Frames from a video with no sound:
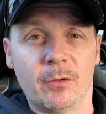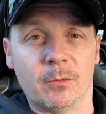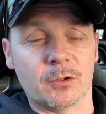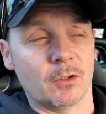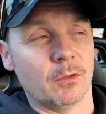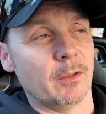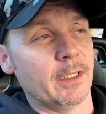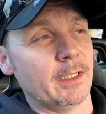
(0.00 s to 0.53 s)
There
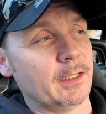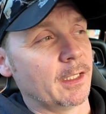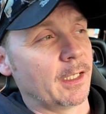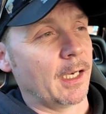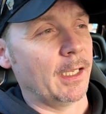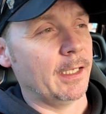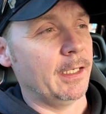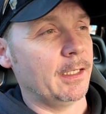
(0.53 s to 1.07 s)
was no need to
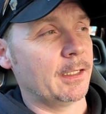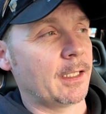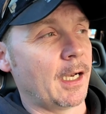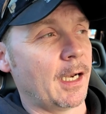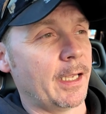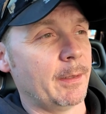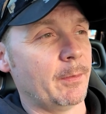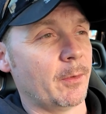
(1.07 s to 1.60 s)
clay
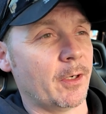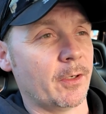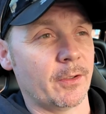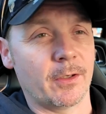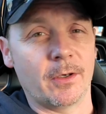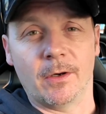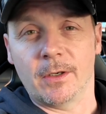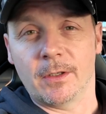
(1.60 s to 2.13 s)
bar
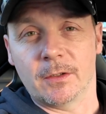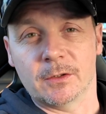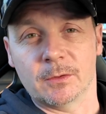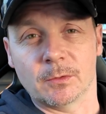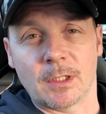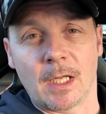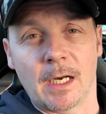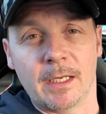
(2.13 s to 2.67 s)
the car because
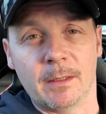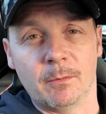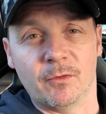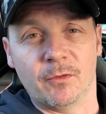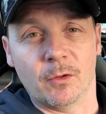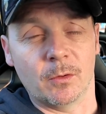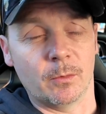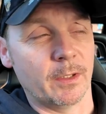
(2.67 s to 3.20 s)
it was clayed
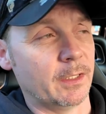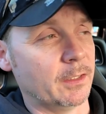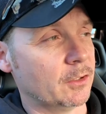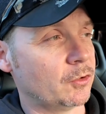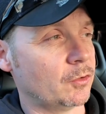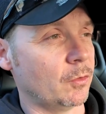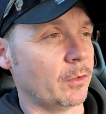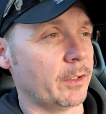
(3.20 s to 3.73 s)
before it went
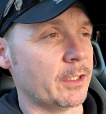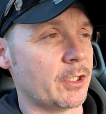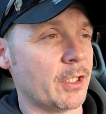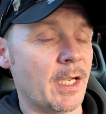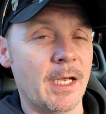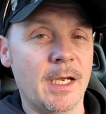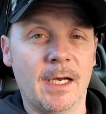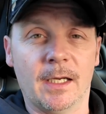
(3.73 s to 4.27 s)
into storage,
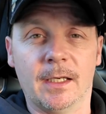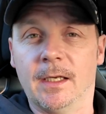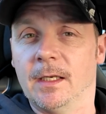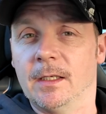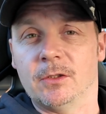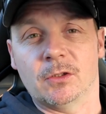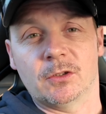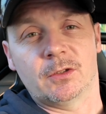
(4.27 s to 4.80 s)
and
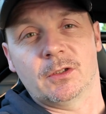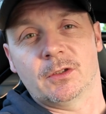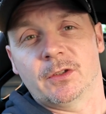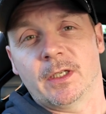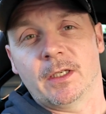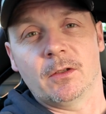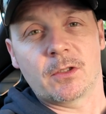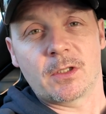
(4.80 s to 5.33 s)
then just a
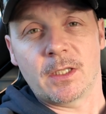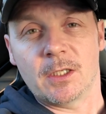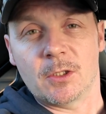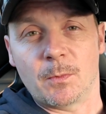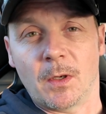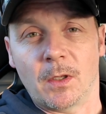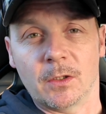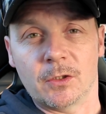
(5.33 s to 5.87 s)
single
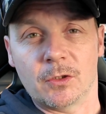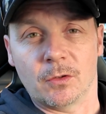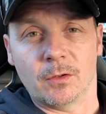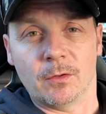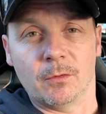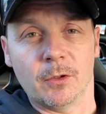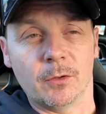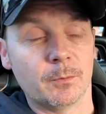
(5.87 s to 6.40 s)
stage polish on
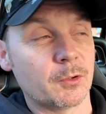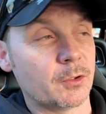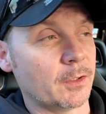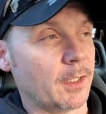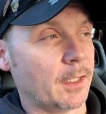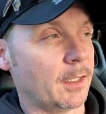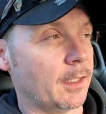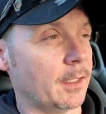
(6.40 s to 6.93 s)
the ropes,
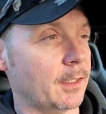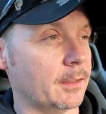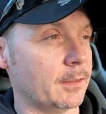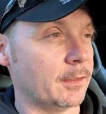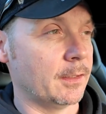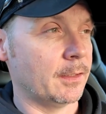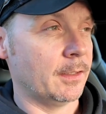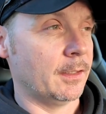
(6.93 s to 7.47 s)

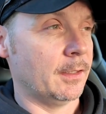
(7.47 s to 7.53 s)
and